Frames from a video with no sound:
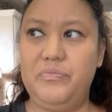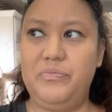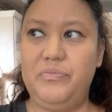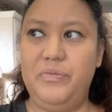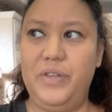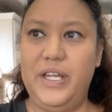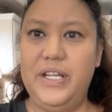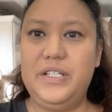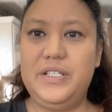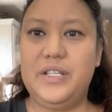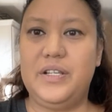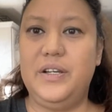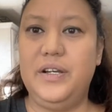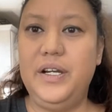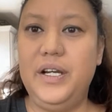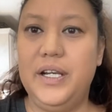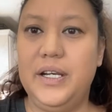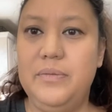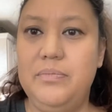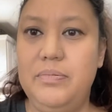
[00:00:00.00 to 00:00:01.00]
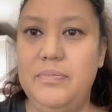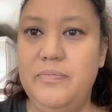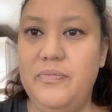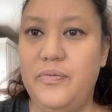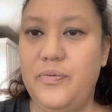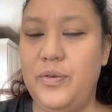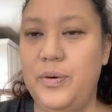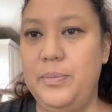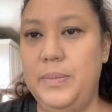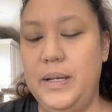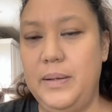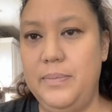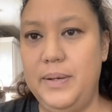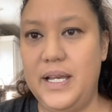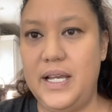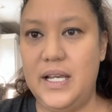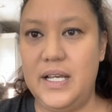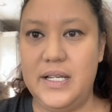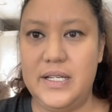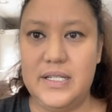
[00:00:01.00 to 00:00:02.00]
it's good for me
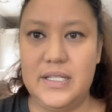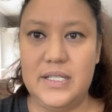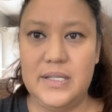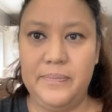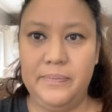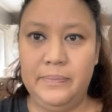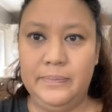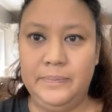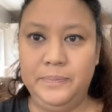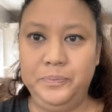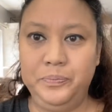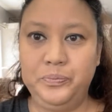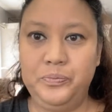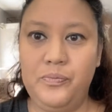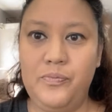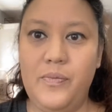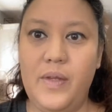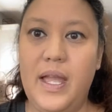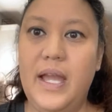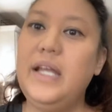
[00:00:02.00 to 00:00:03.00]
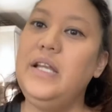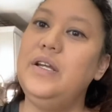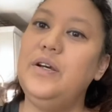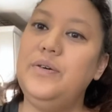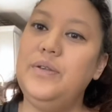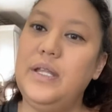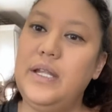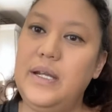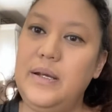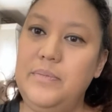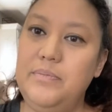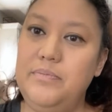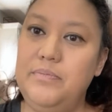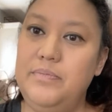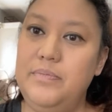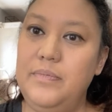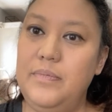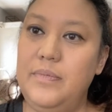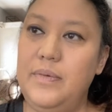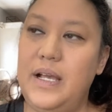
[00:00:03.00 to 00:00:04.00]
because I know that
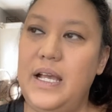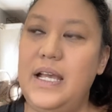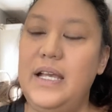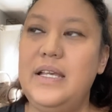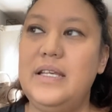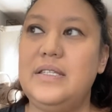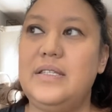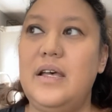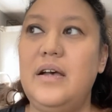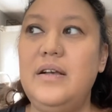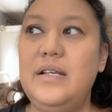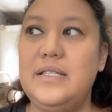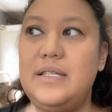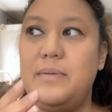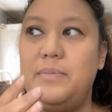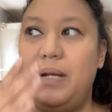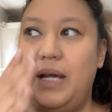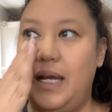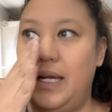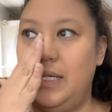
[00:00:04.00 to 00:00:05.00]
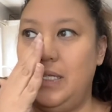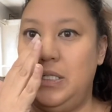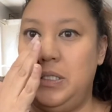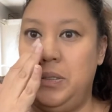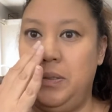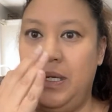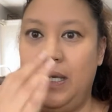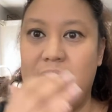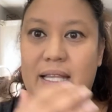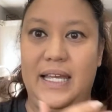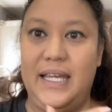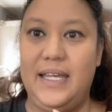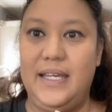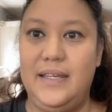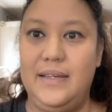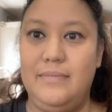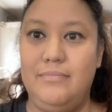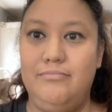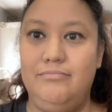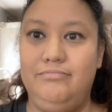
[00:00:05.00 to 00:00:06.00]
as long as I'm not doing like
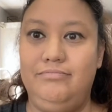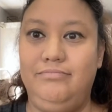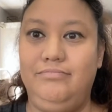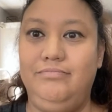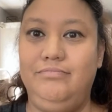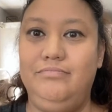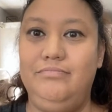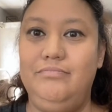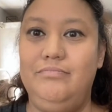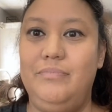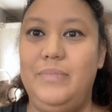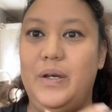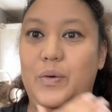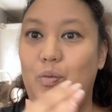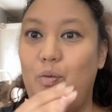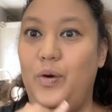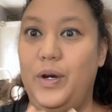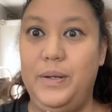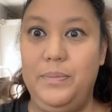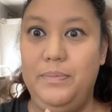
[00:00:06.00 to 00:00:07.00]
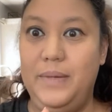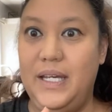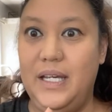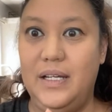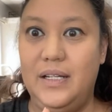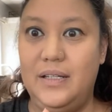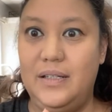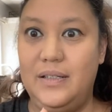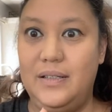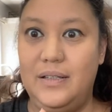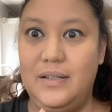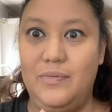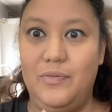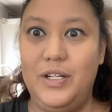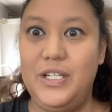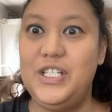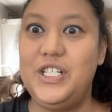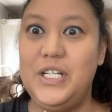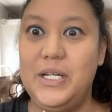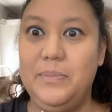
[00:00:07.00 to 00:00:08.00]

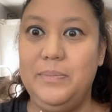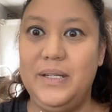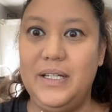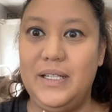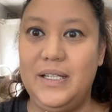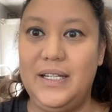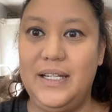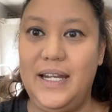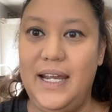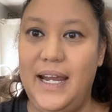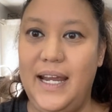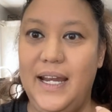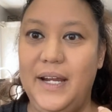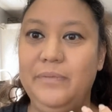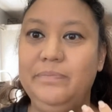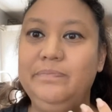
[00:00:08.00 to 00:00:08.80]
one cheat meal a day,